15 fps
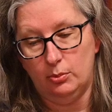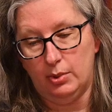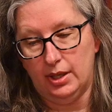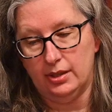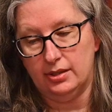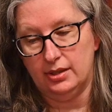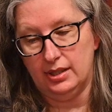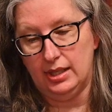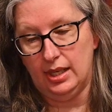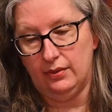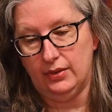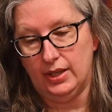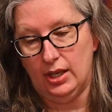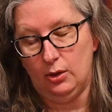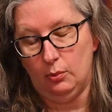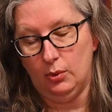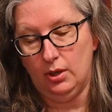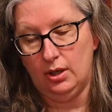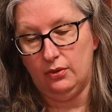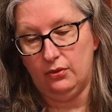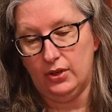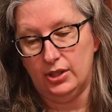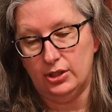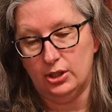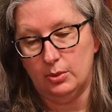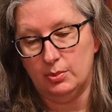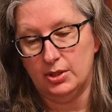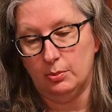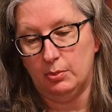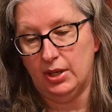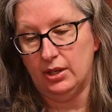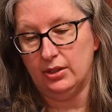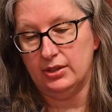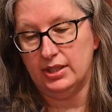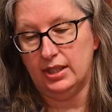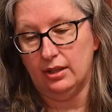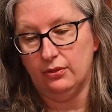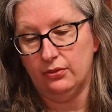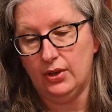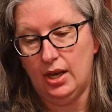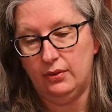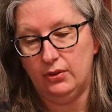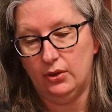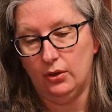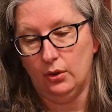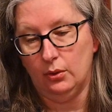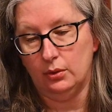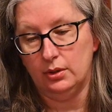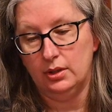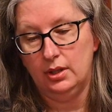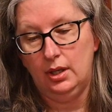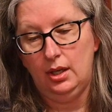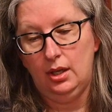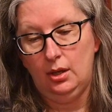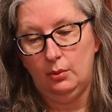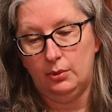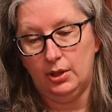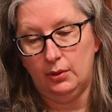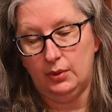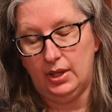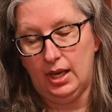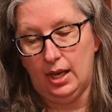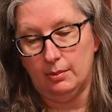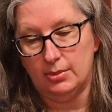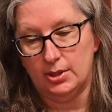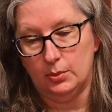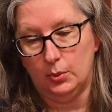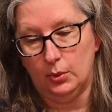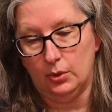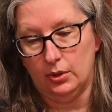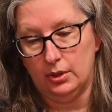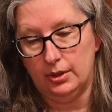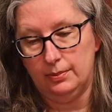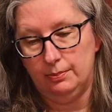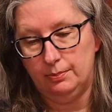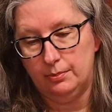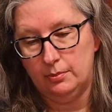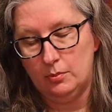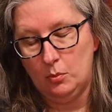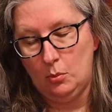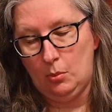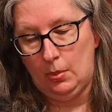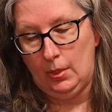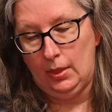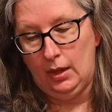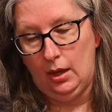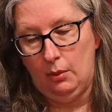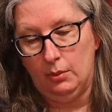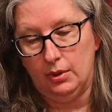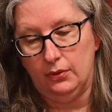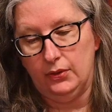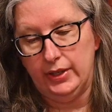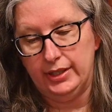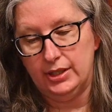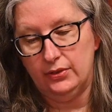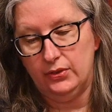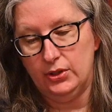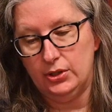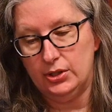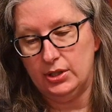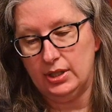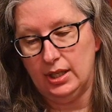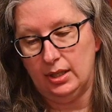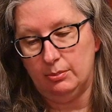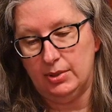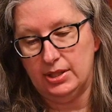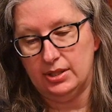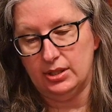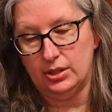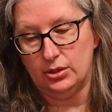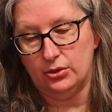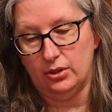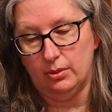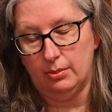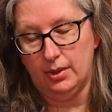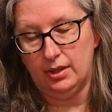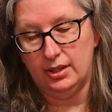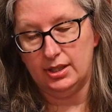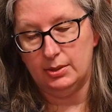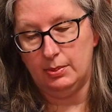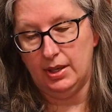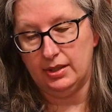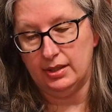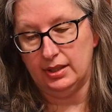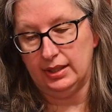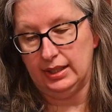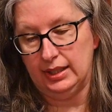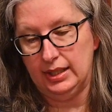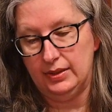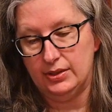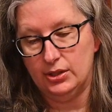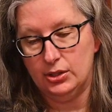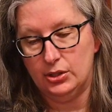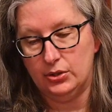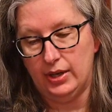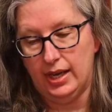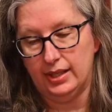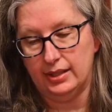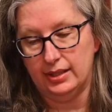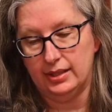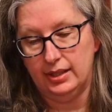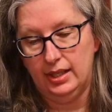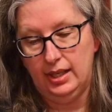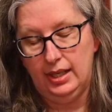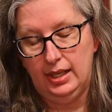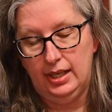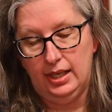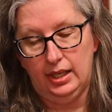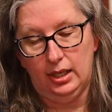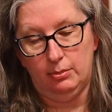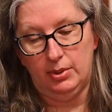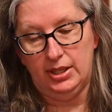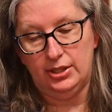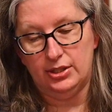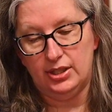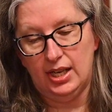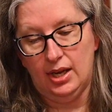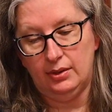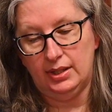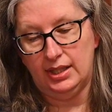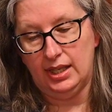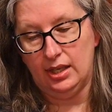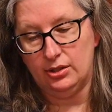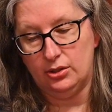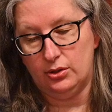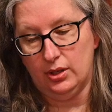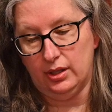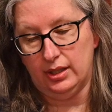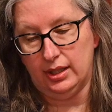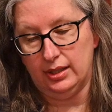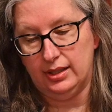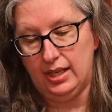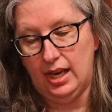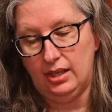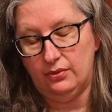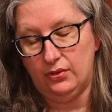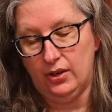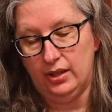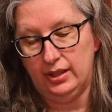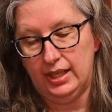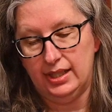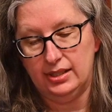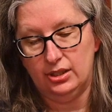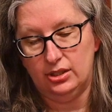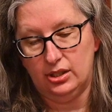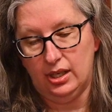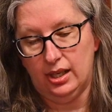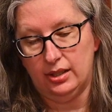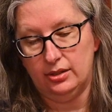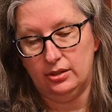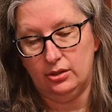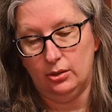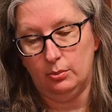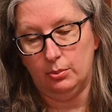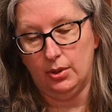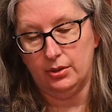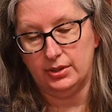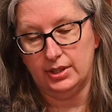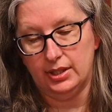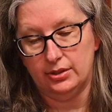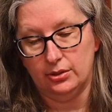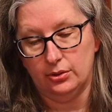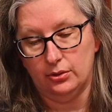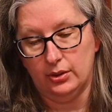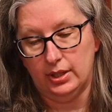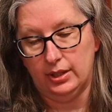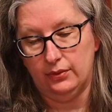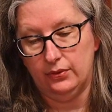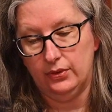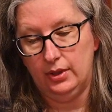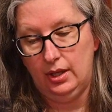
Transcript: her best to navigate work, friendships, and parenting a 5-year-old without Cam's support. When a flight diversion on a business trip unexpectedly leaves her stranded in a beach town in Australia, Kate finally has a chance to process her grief.